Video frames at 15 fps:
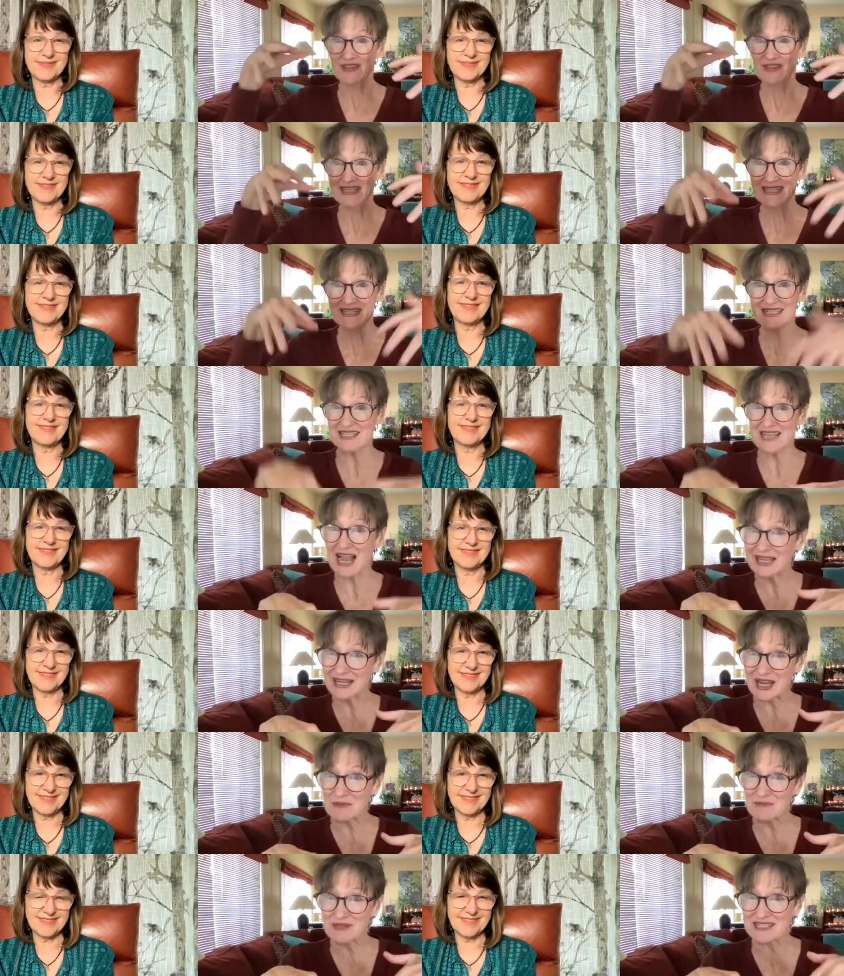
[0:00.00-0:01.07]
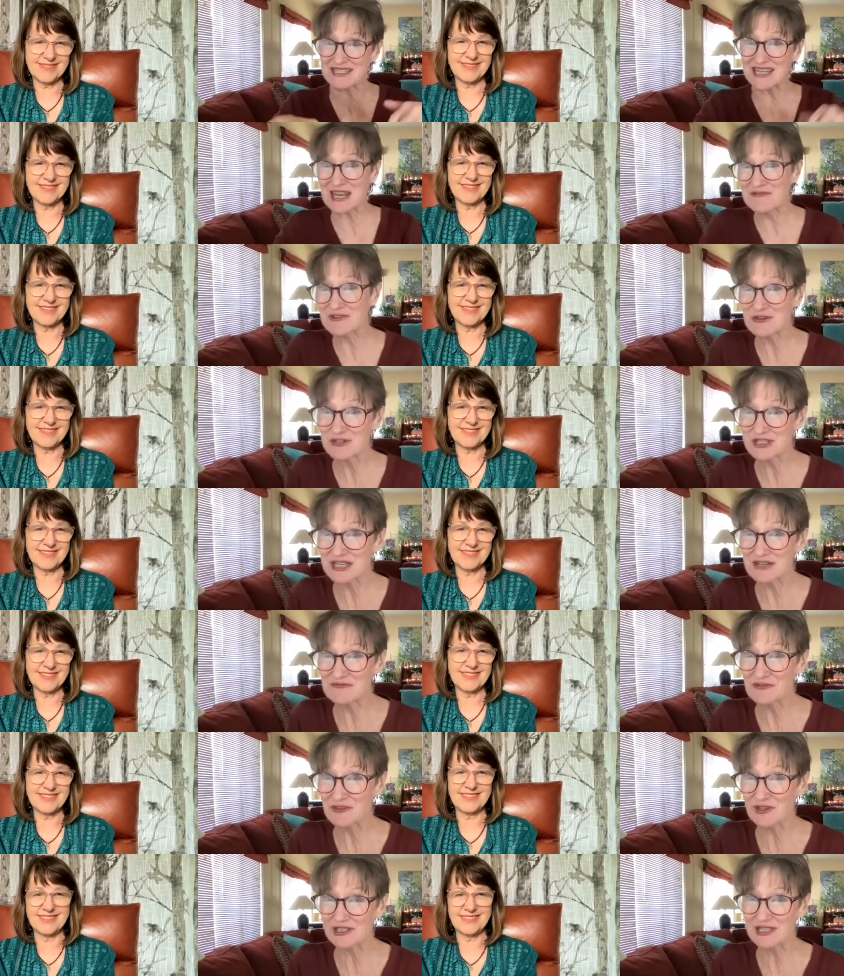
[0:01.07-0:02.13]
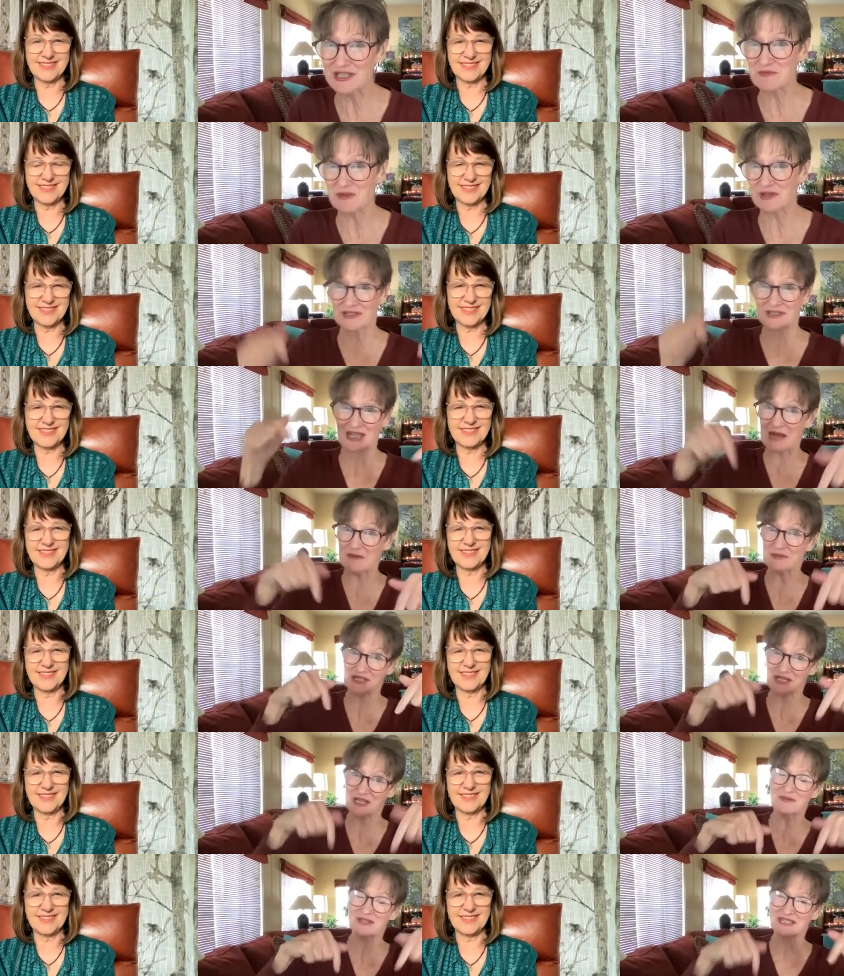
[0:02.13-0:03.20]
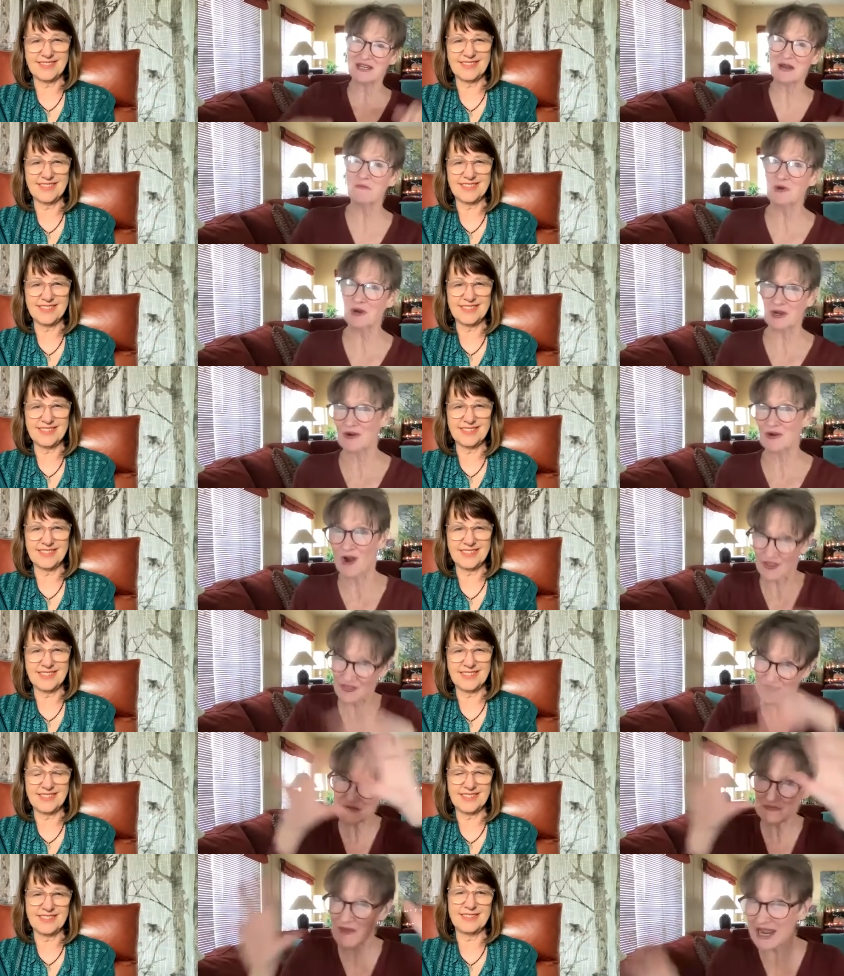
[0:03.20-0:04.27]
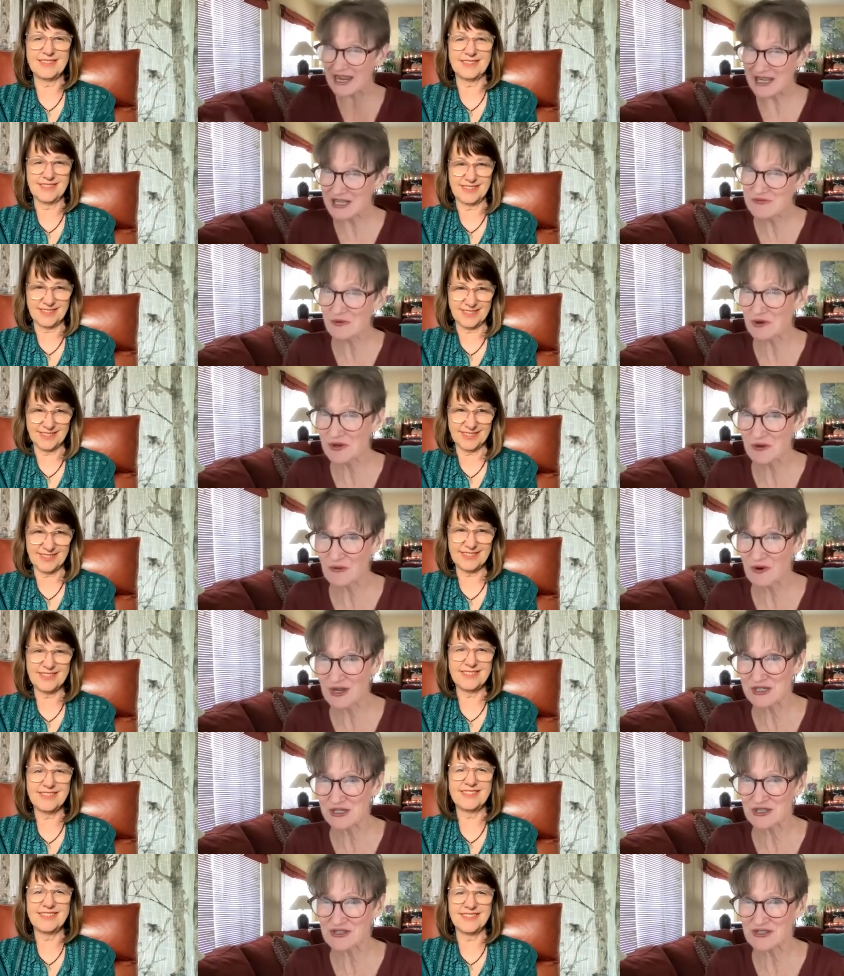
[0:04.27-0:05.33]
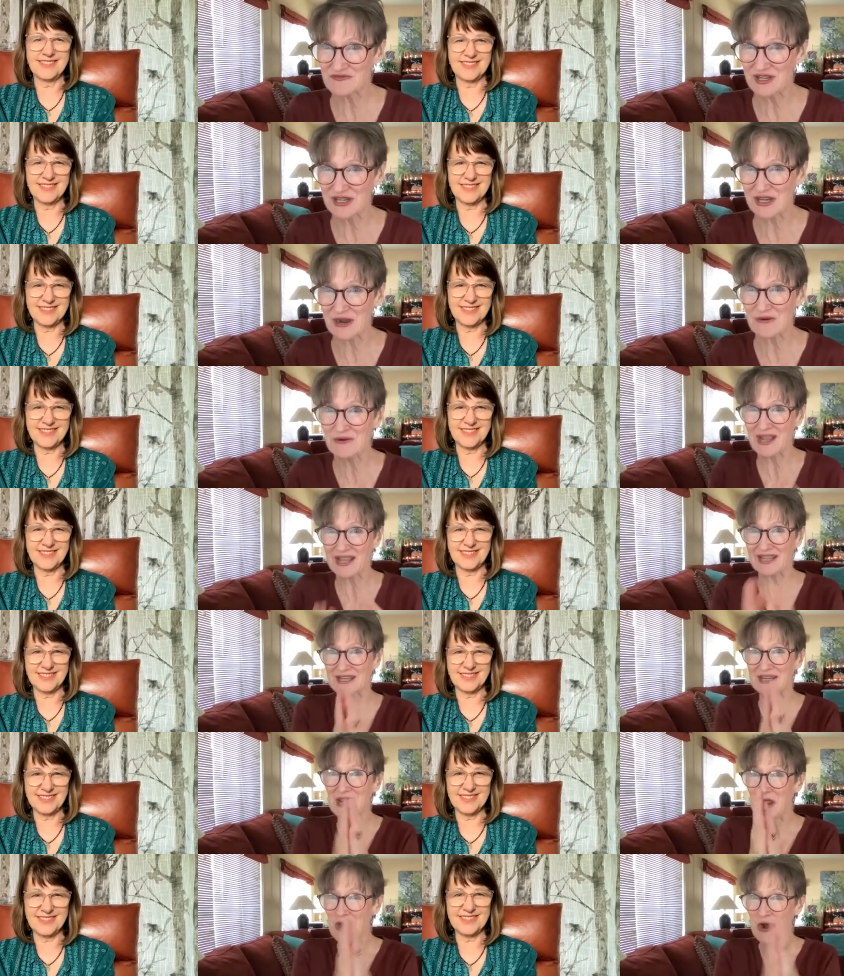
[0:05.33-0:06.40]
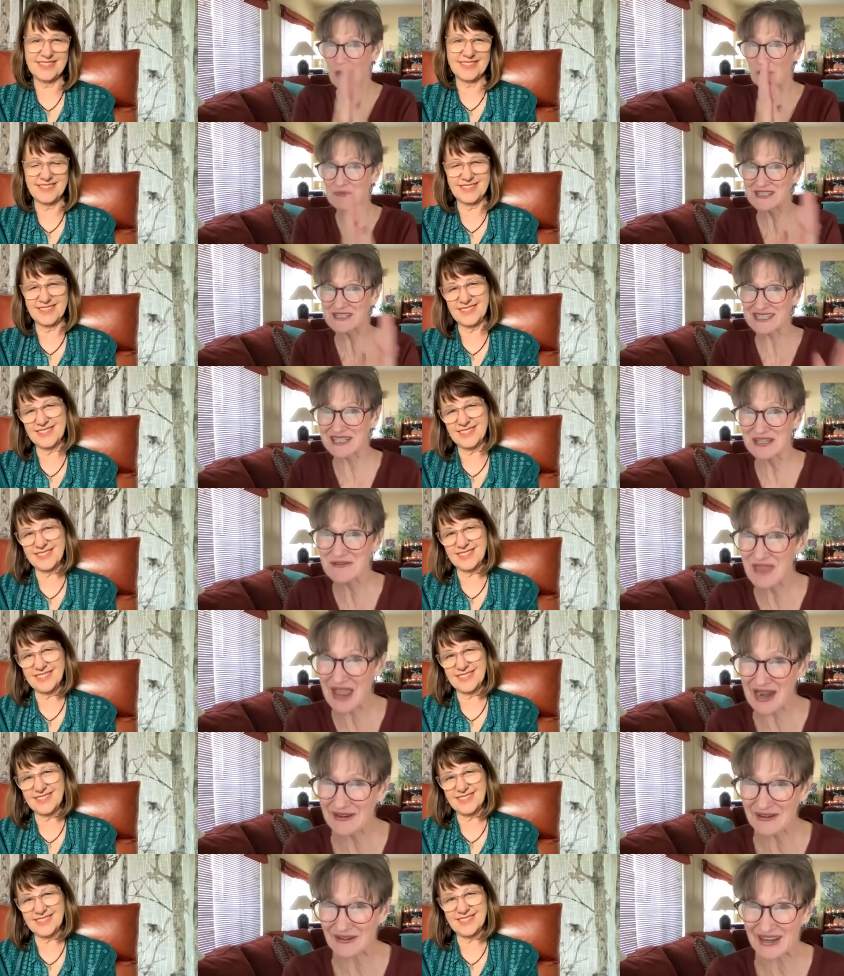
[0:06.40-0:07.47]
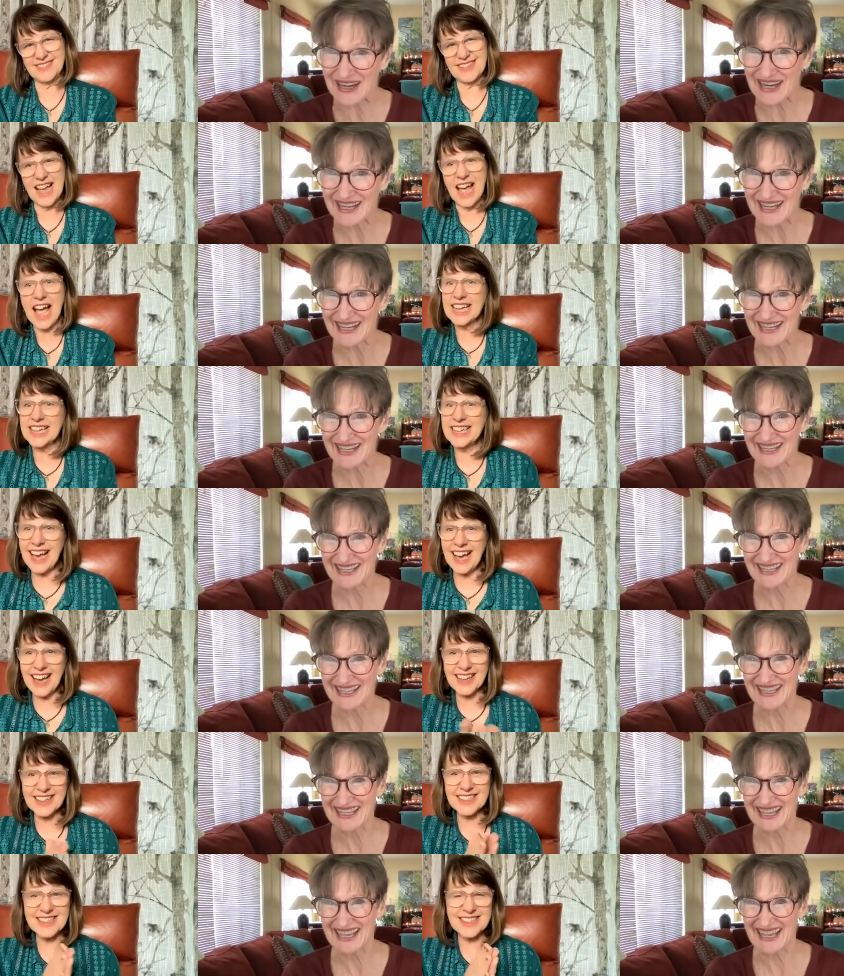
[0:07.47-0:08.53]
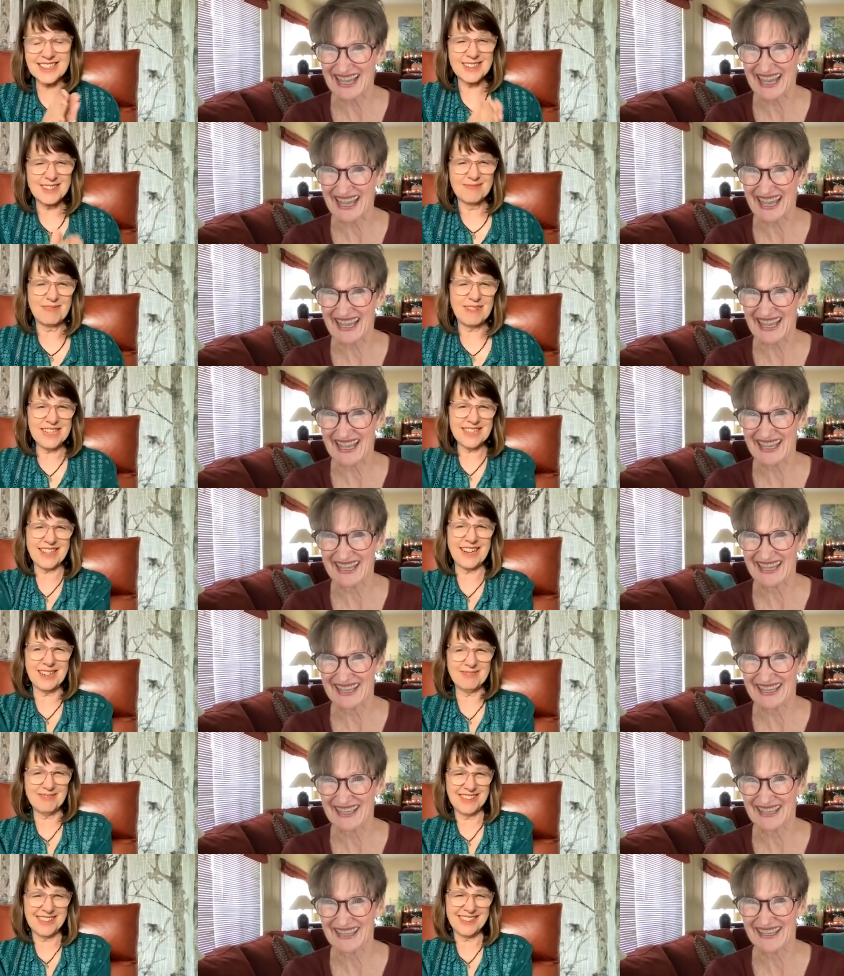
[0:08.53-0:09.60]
Speaker 1: The sign up to save your seat for the List Building Lab is going to be somewhere on this page where you're watching this video, and hope to see you there. Yes. Please come.